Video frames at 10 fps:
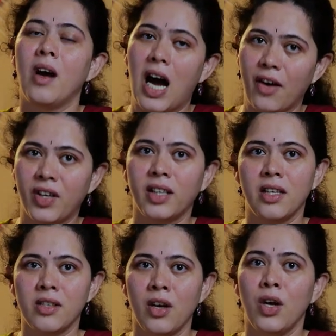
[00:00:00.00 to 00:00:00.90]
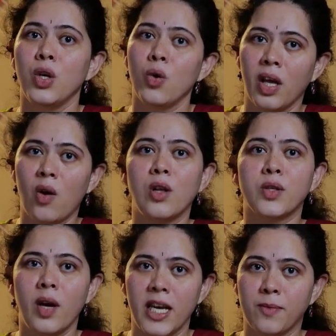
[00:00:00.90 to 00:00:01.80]
After this, you can
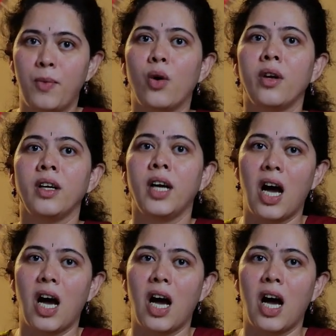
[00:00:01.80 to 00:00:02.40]
also explore